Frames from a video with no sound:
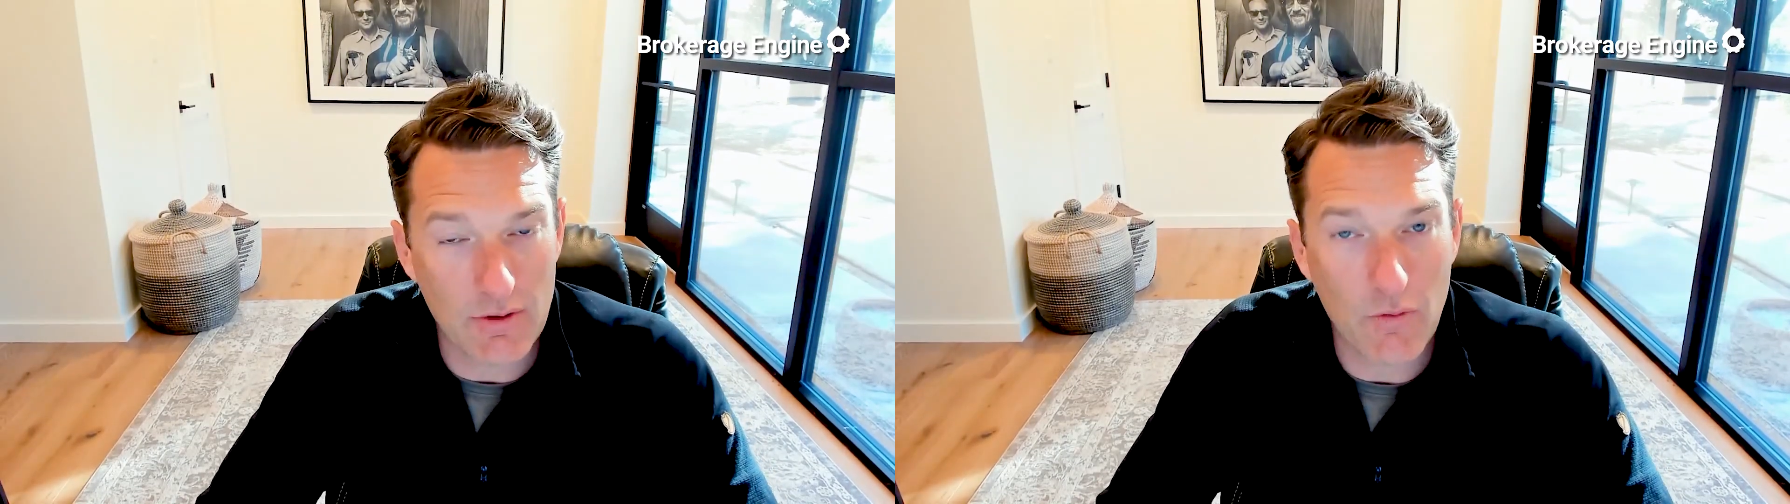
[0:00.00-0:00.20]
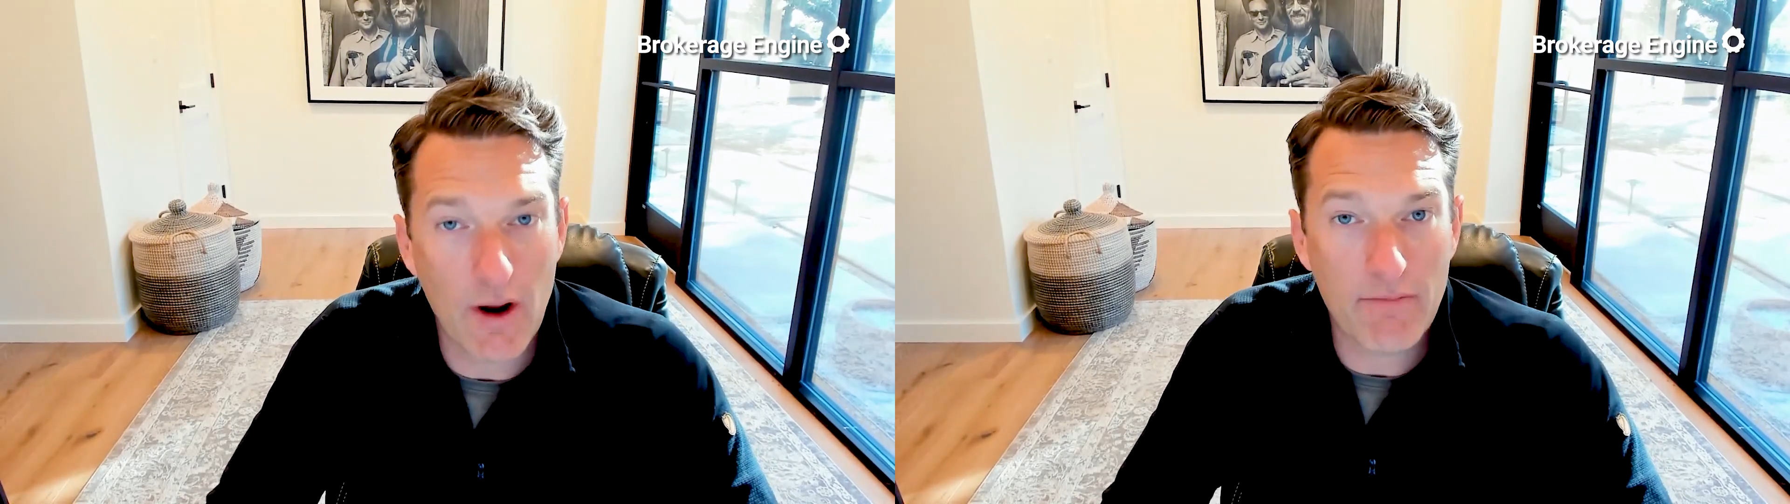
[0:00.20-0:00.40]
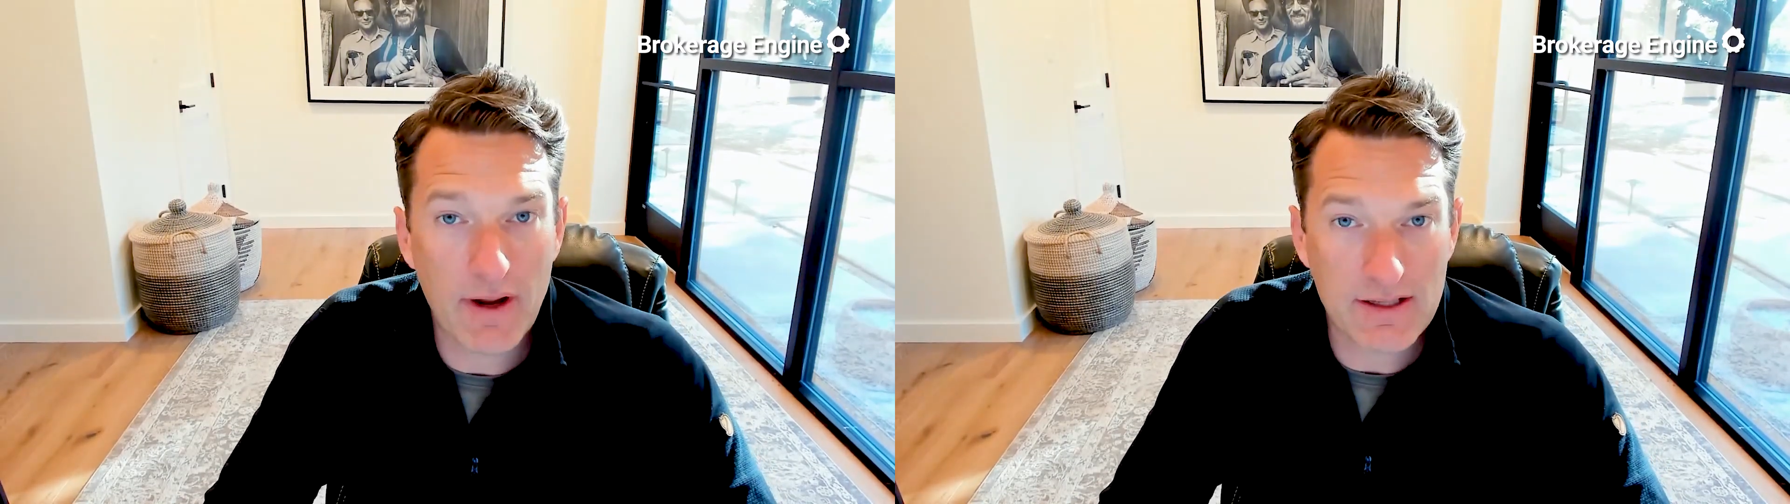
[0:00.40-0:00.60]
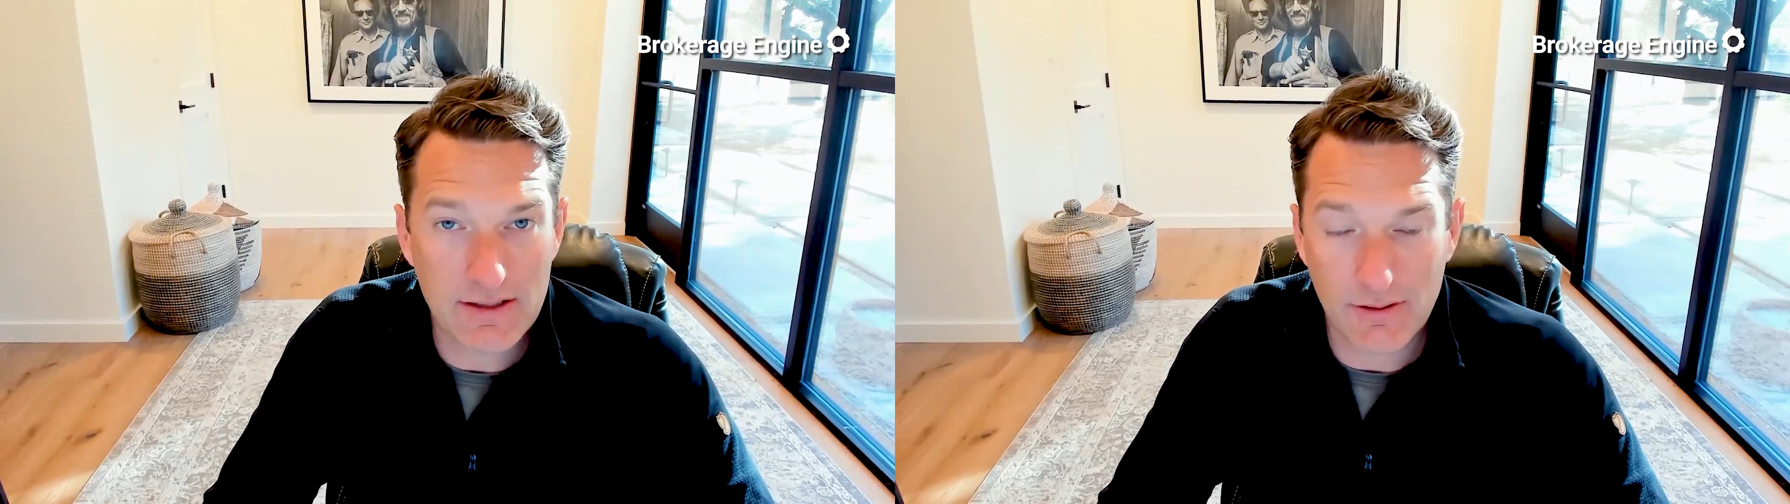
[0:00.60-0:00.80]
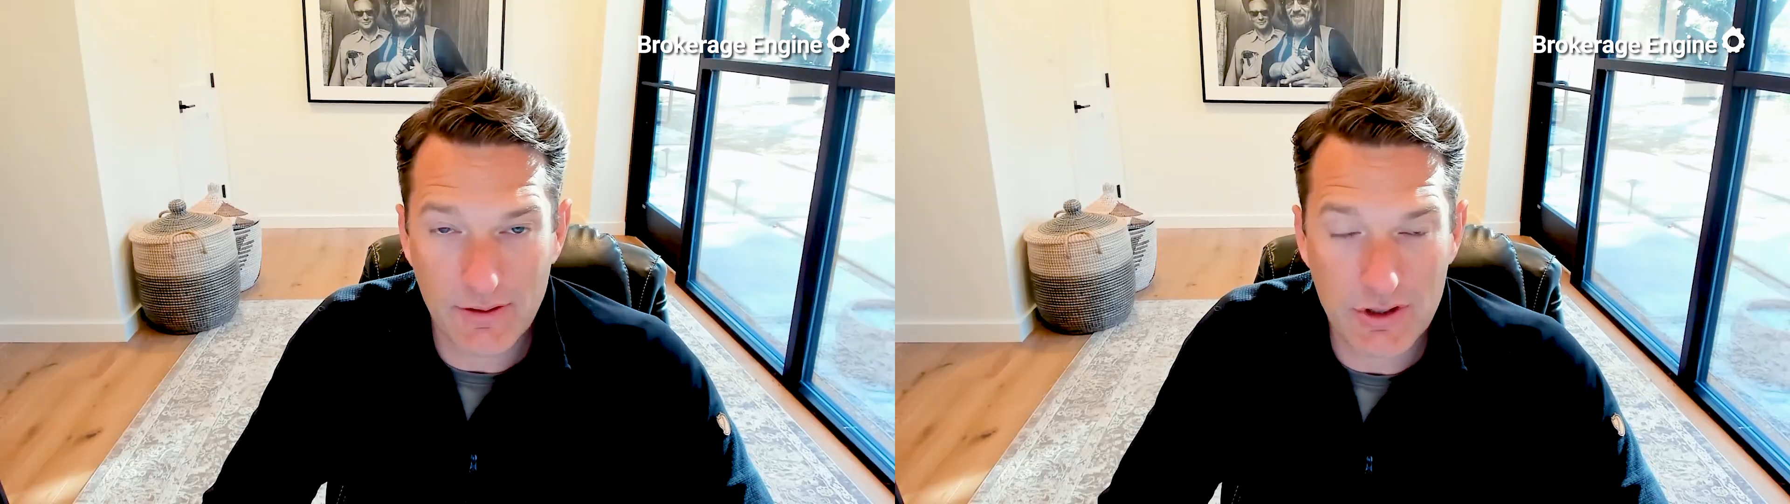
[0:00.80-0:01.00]
web-based
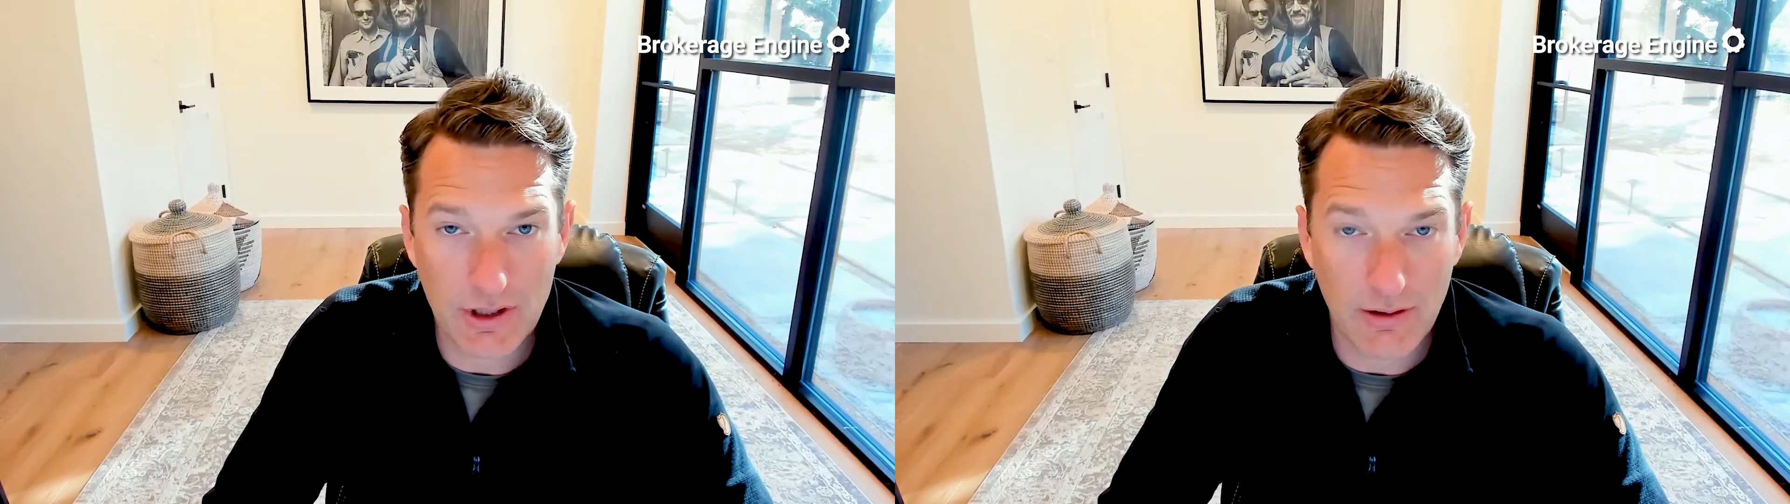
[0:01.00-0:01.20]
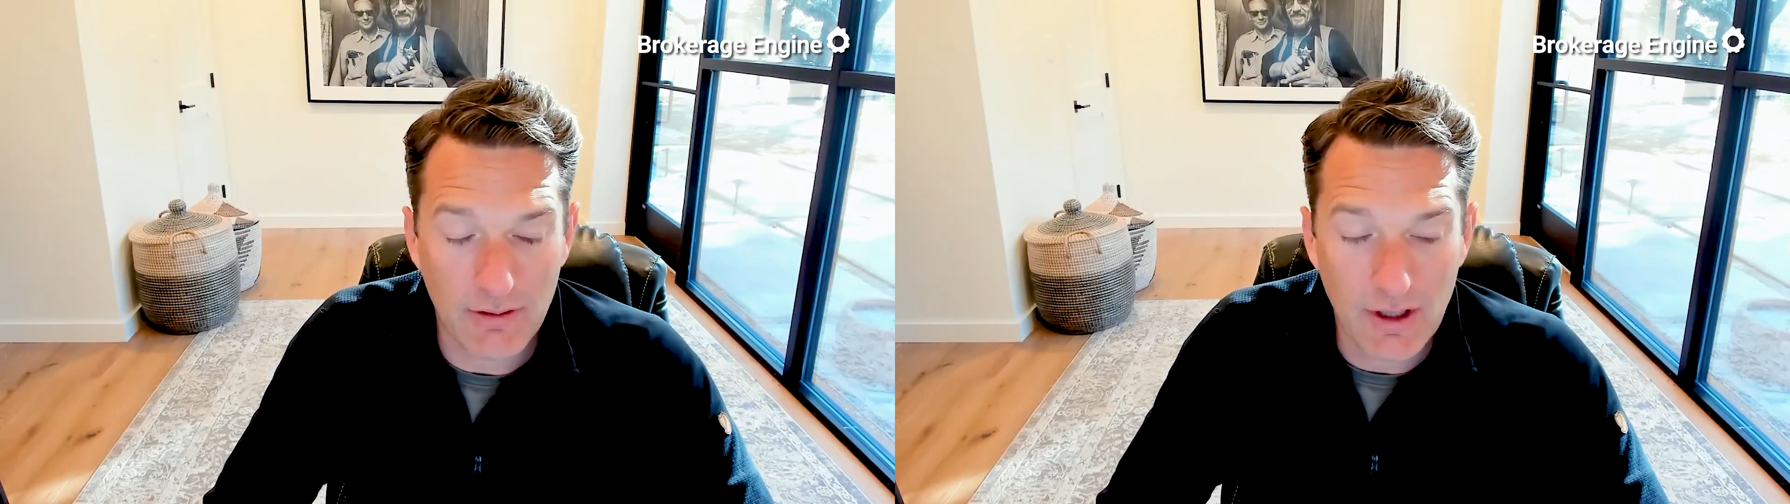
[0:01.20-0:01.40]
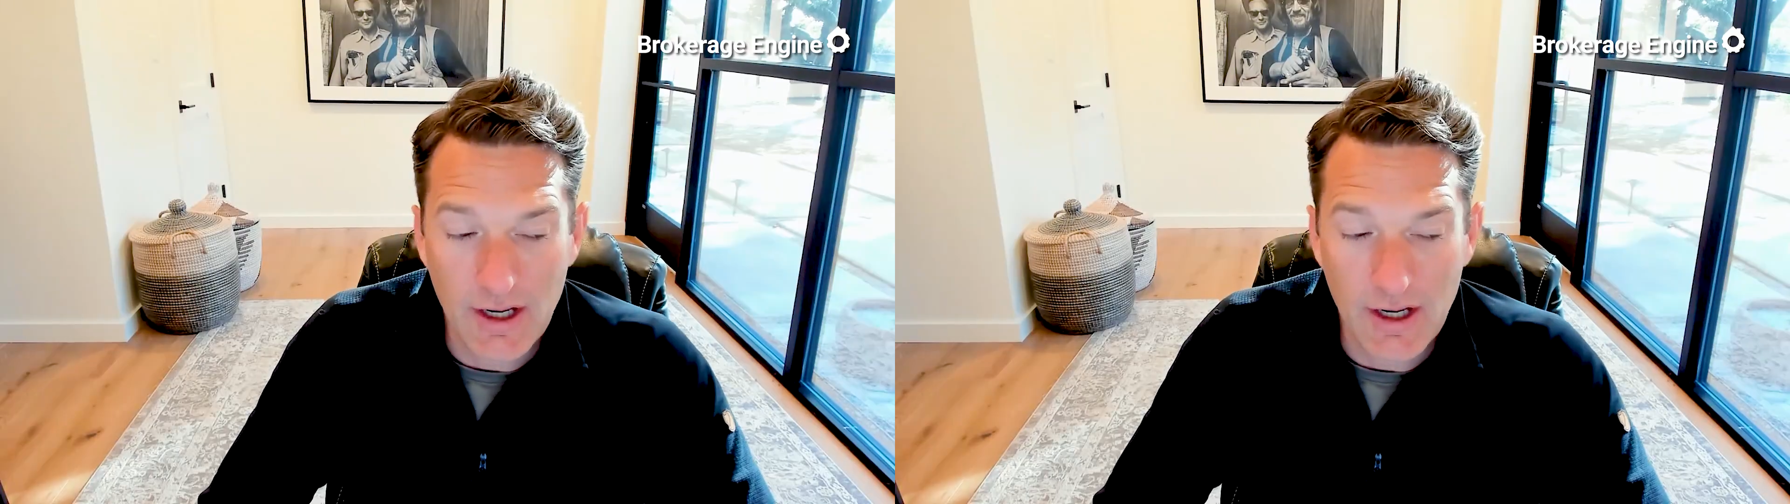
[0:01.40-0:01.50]
solution,